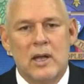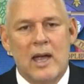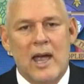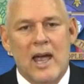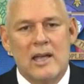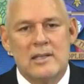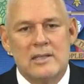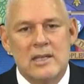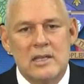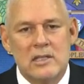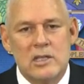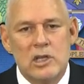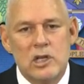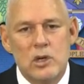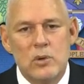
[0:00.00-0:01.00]
as
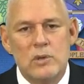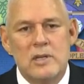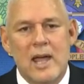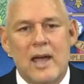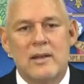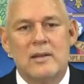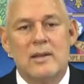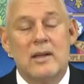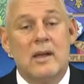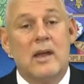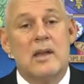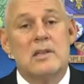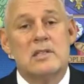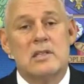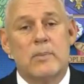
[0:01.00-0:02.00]
this new debt
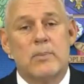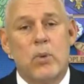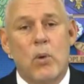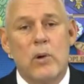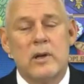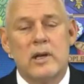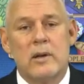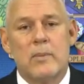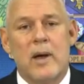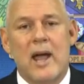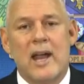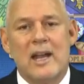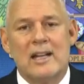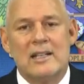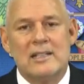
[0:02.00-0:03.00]
is supported
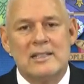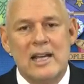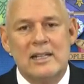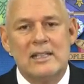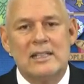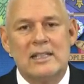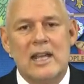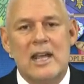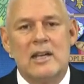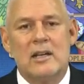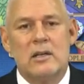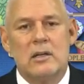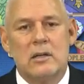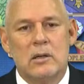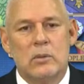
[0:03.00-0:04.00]
by
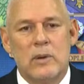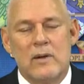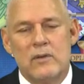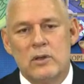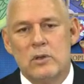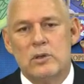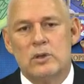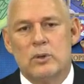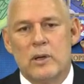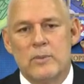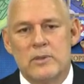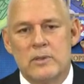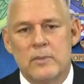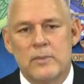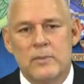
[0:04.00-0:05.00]
dedicated revenue
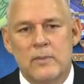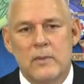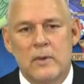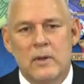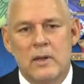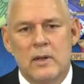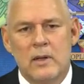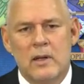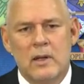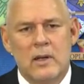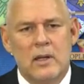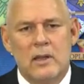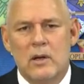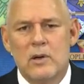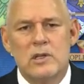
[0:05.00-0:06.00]
streams.
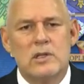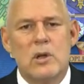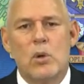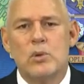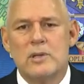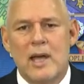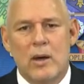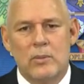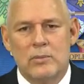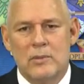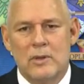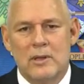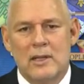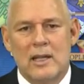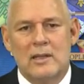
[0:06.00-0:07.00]
There is no doubt
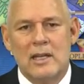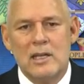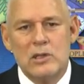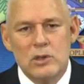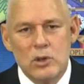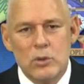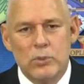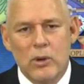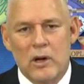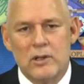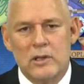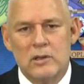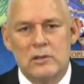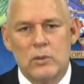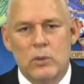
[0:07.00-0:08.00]
that these two
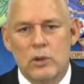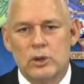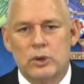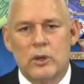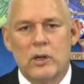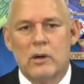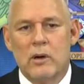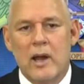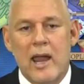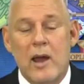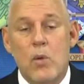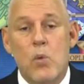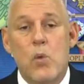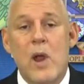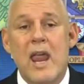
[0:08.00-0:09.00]
projects will trigger a
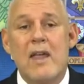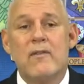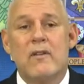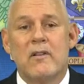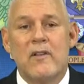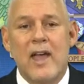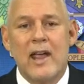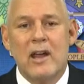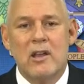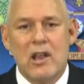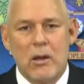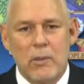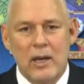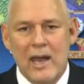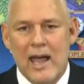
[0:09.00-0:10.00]
wave of
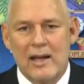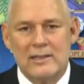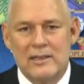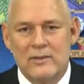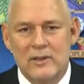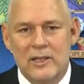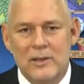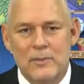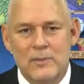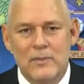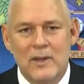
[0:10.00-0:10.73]
economic activity,